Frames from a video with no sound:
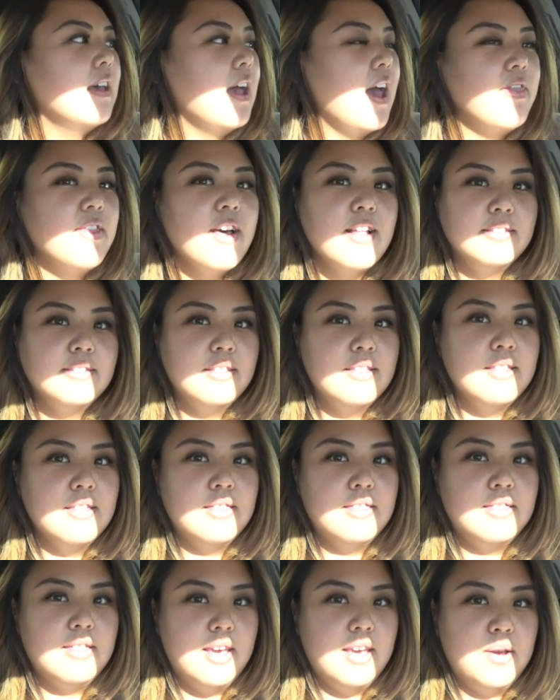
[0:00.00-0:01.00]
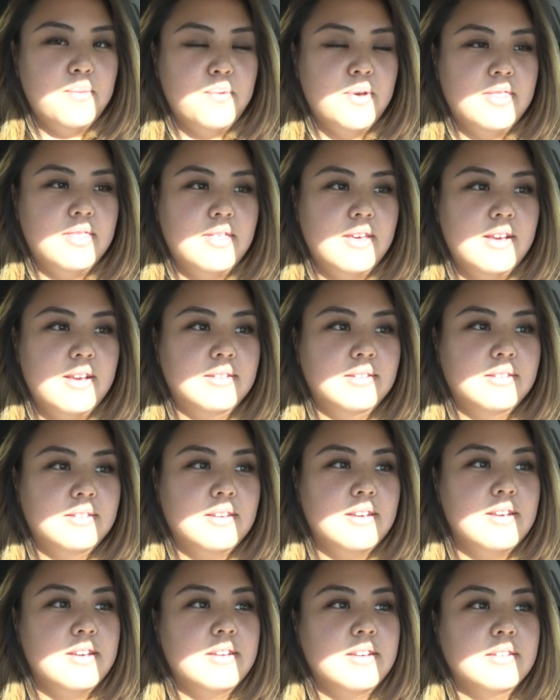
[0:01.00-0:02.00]
And that's the thing with
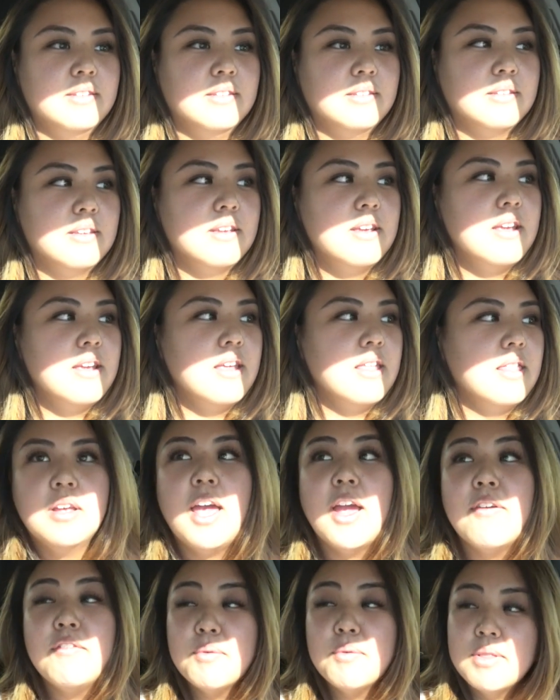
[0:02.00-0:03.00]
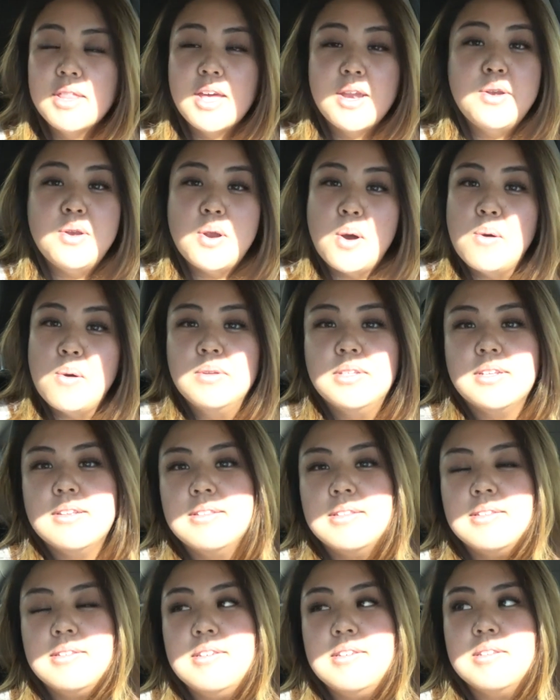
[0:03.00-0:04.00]
this, is everyone that knows
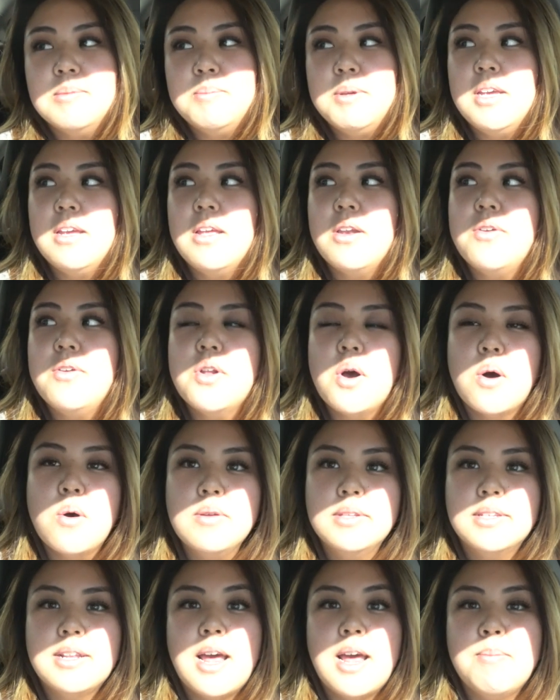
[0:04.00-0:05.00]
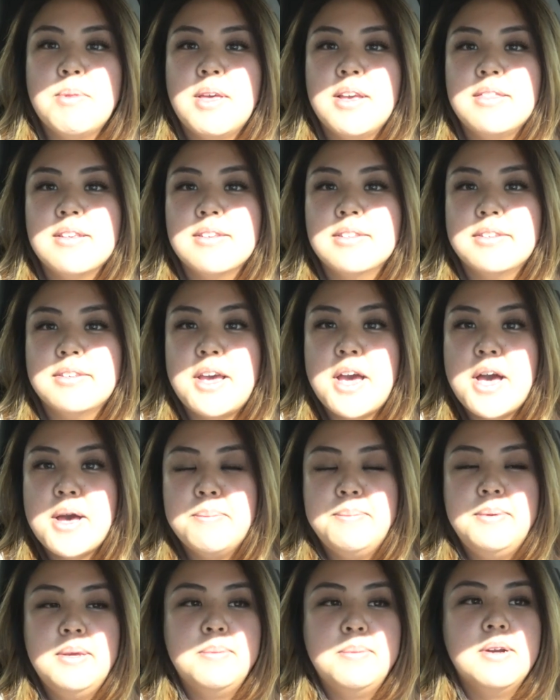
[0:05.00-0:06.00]
and sees me knows that I'm like this
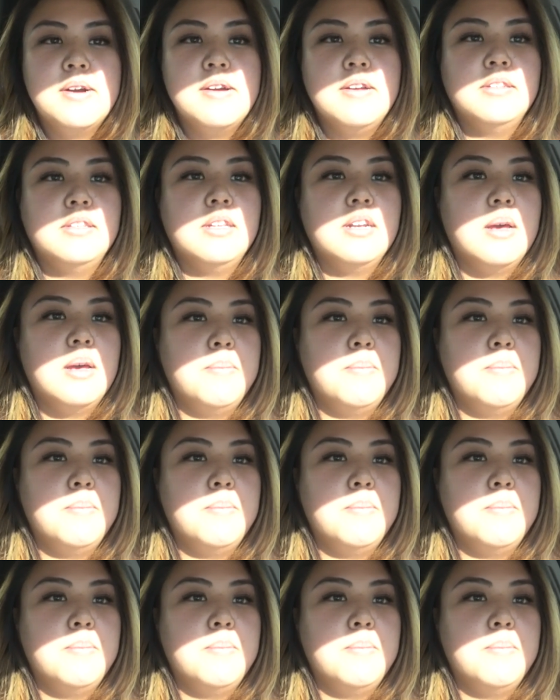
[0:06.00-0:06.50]
happy person.